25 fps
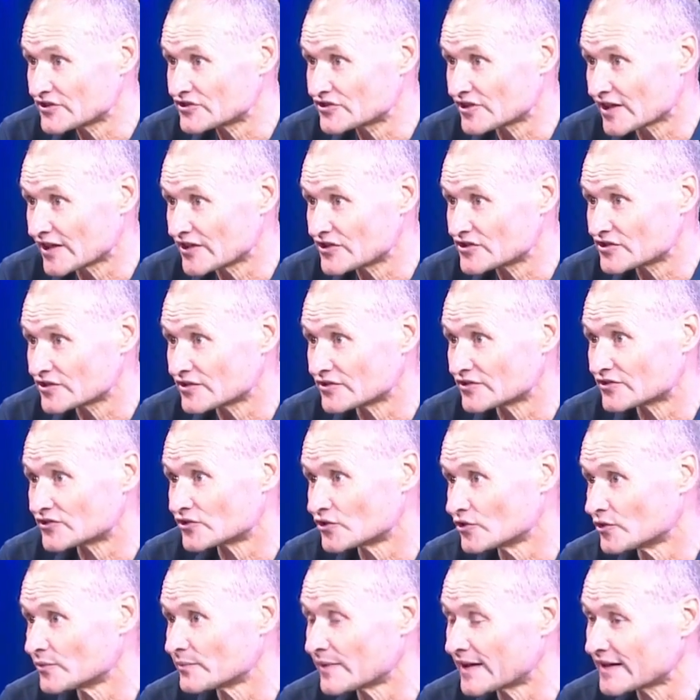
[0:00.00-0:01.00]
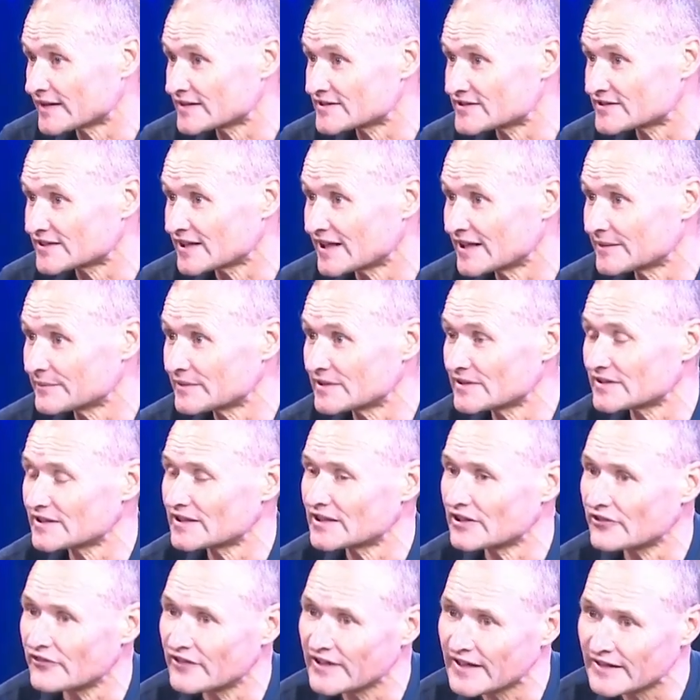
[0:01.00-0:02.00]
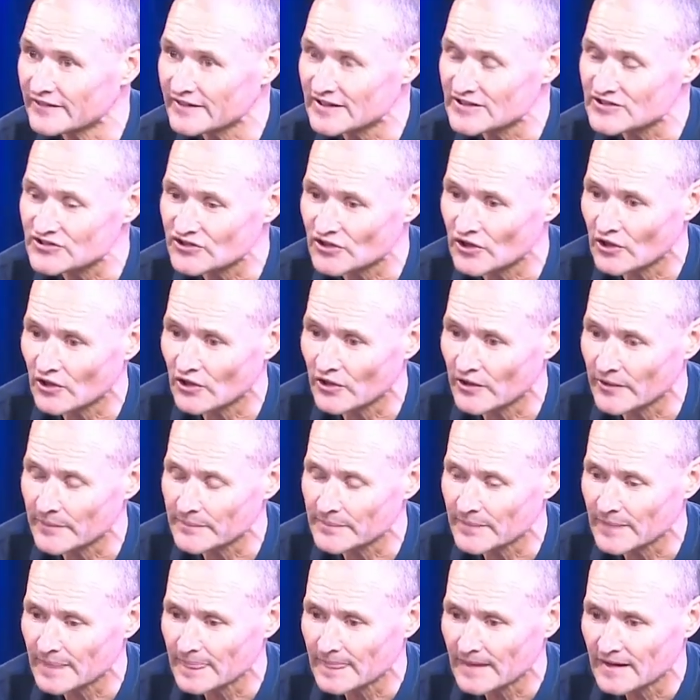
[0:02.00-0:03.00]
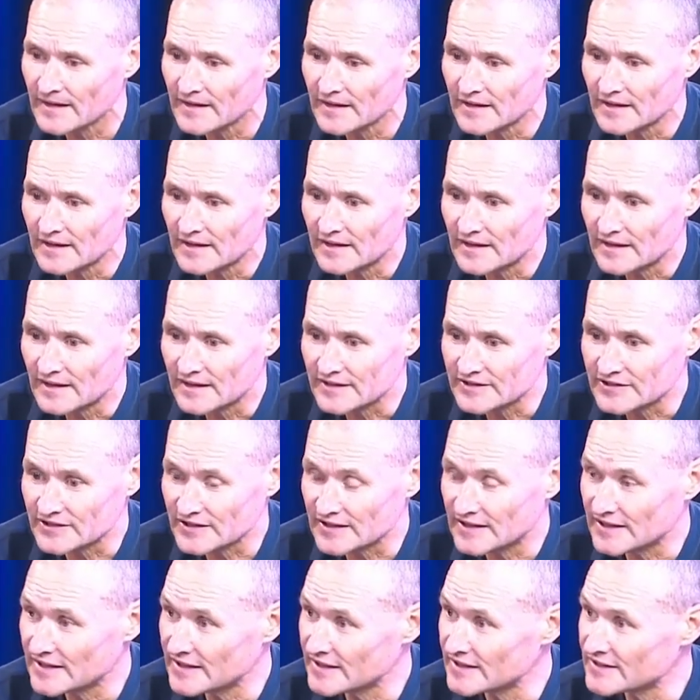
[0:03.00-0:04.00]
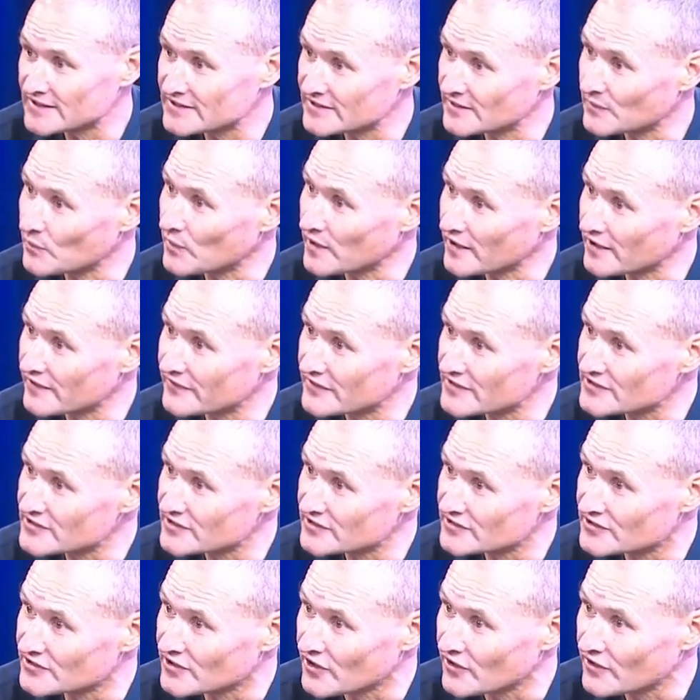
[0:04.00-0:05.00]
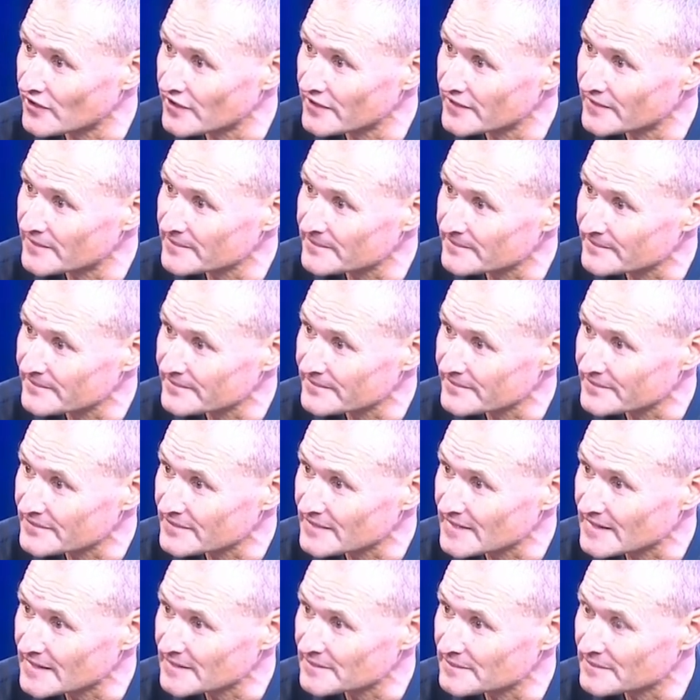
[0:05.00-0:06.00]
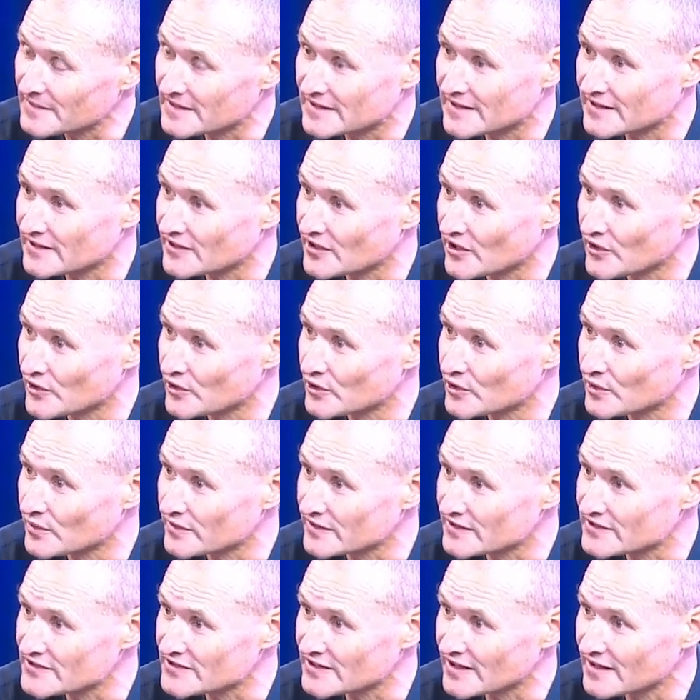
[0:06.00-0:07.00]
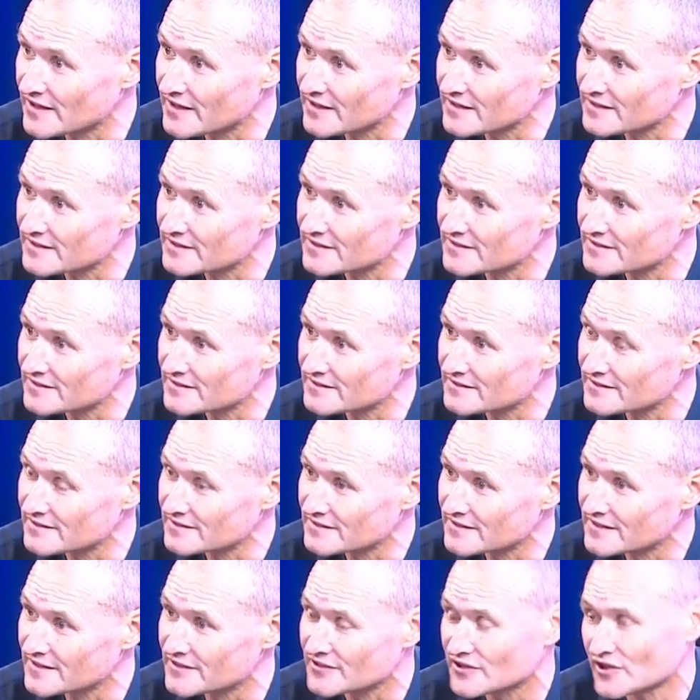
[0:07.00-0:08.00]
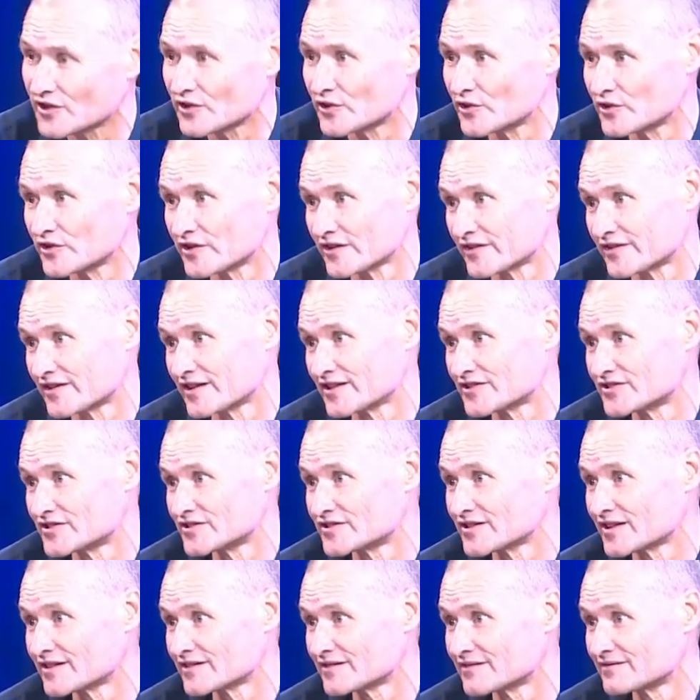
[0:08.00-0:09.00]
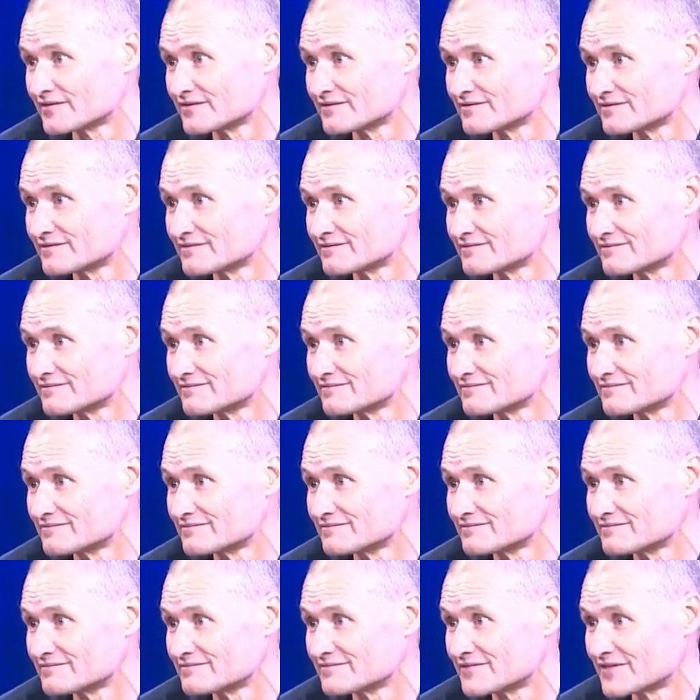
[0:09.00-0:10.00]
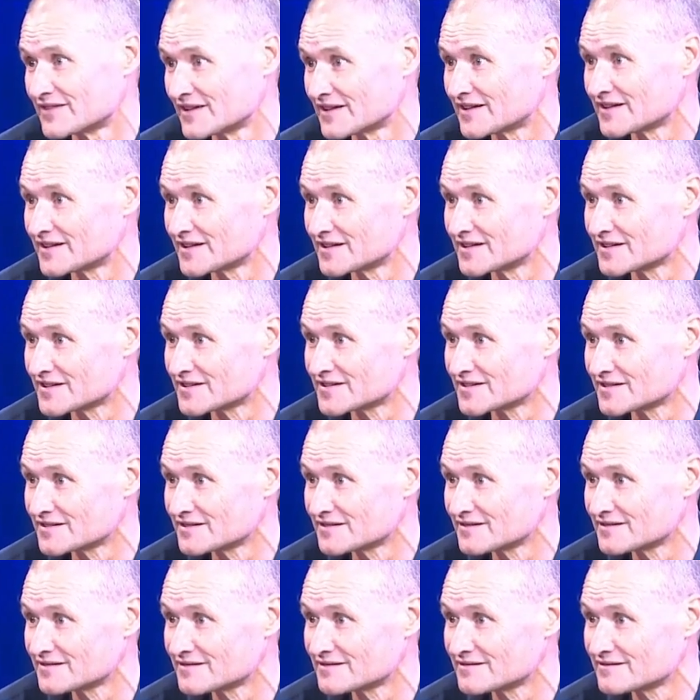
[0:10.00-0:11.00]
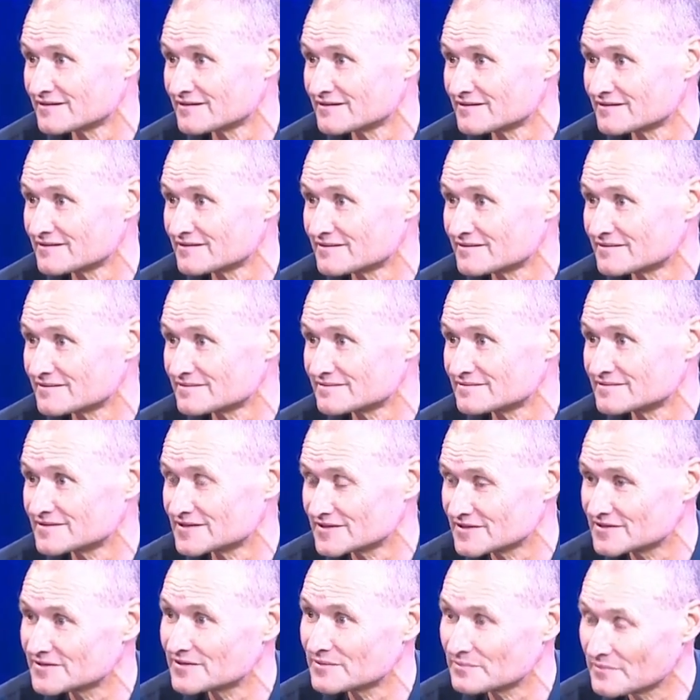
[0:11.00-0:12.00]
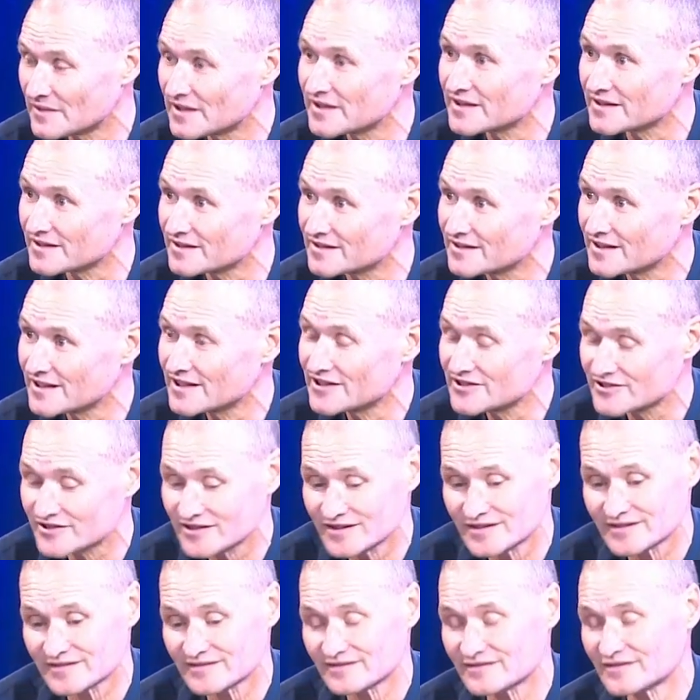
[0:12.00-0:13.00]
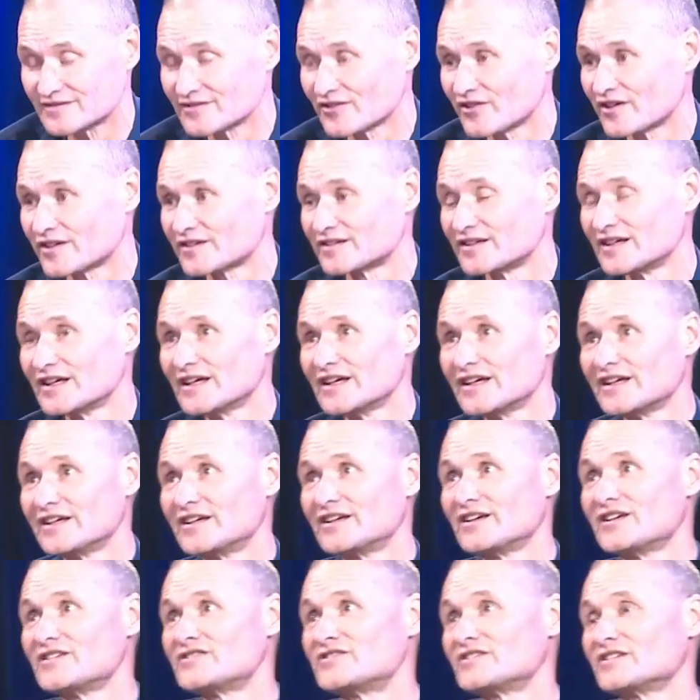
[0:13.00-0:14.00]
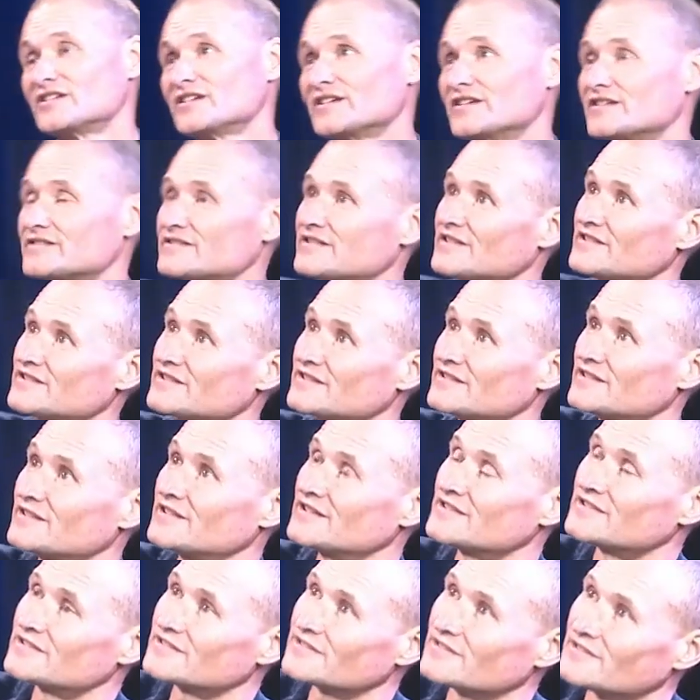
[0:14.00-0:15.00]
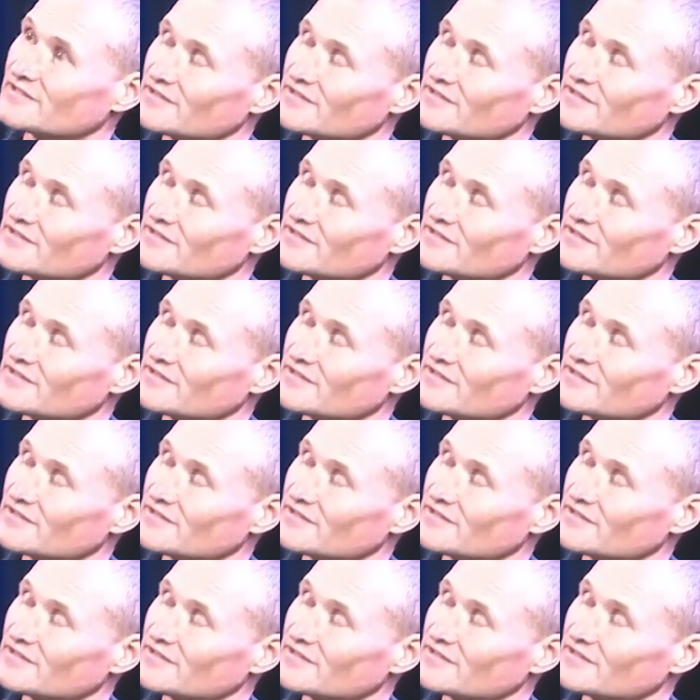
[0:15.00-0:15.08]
station to make a statement, and around this time she hears that one of us has died, but didn't know who at the start. And so who do you think she's going to think it is? Me. Yeah. She's like, here she is, this